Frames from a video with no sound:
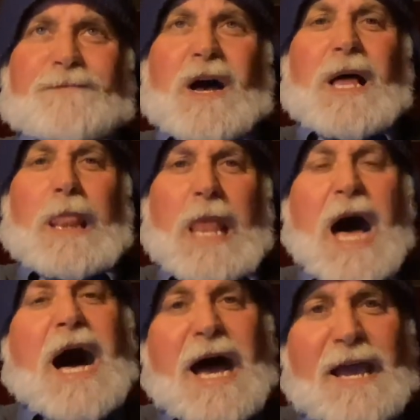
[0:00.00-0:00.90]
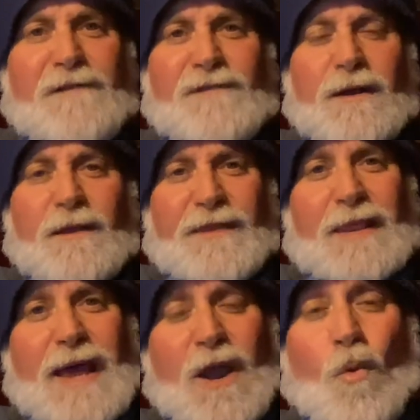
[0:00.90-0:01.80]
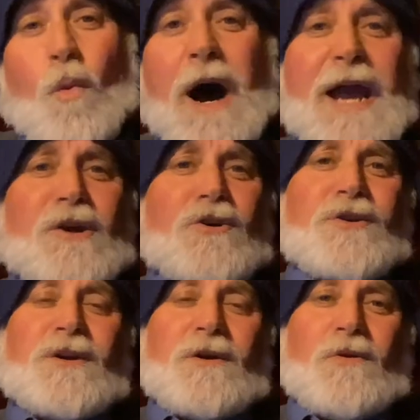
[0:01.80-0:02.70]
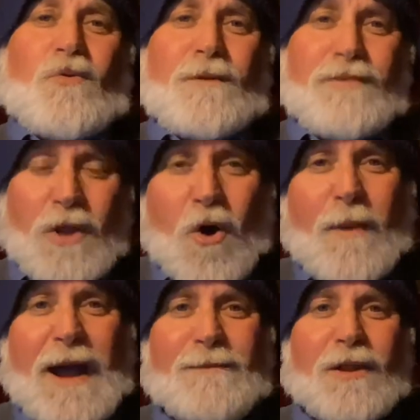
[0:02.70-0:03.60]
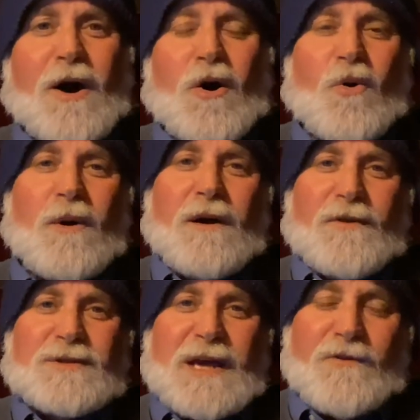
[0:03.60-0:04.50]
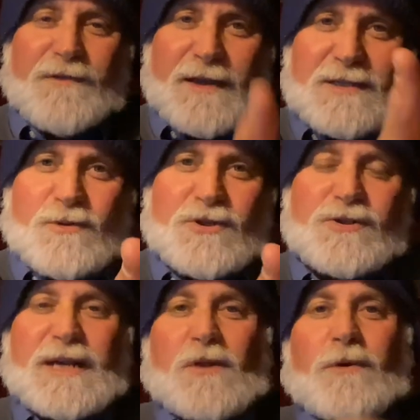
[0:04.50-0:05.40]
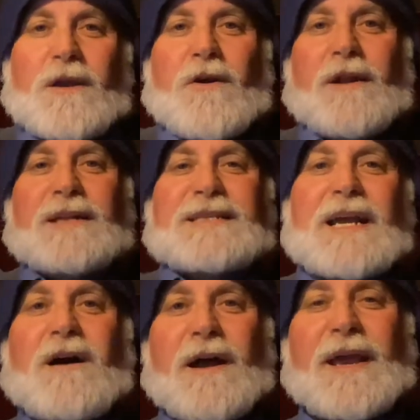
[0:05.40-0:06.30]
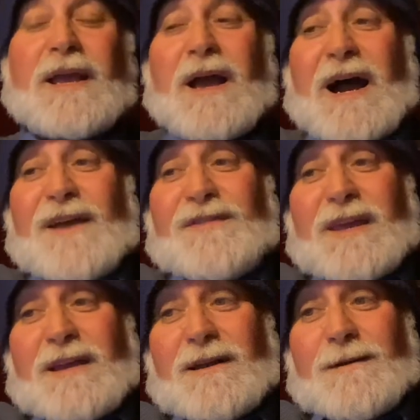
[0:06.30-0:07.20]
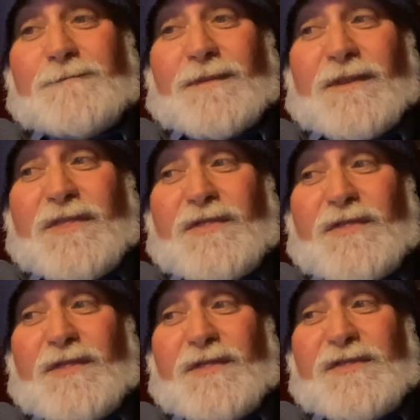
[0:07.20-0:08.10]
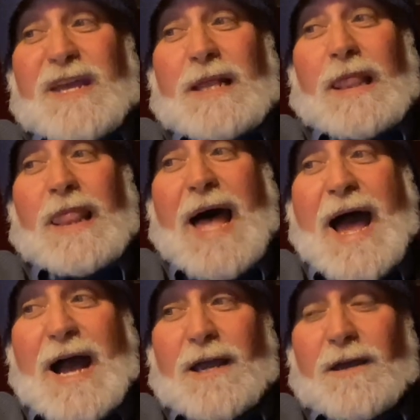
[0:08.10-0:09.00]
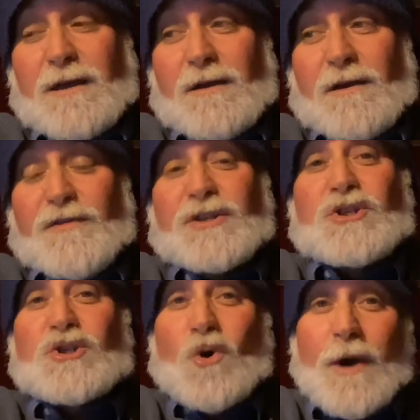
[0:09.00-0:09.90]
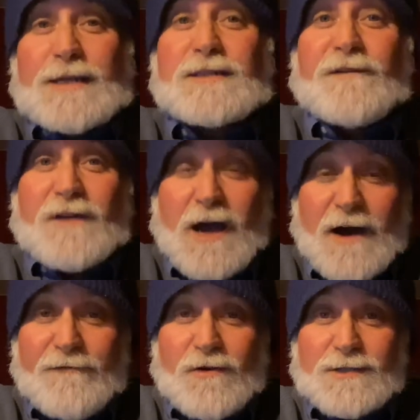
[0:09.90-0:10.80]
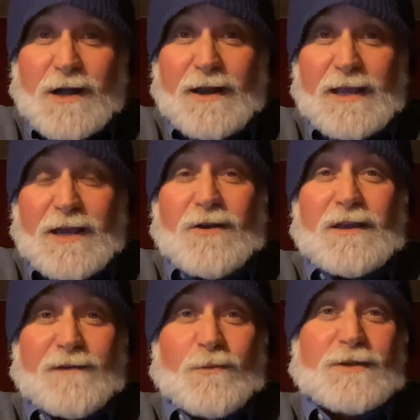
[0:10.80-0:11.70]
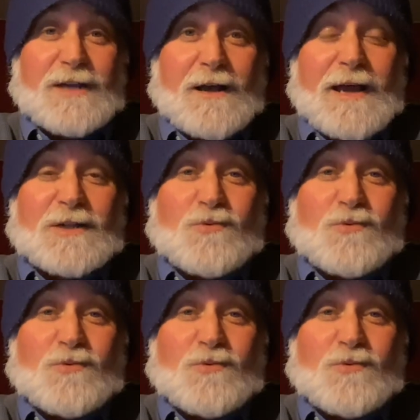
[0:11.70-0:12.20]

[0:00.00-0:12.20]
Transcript: alive than like wired or blow by blow, those other things which are generally regarded as iconic. I think the lack, the choice of covers on here, even with Jailhouse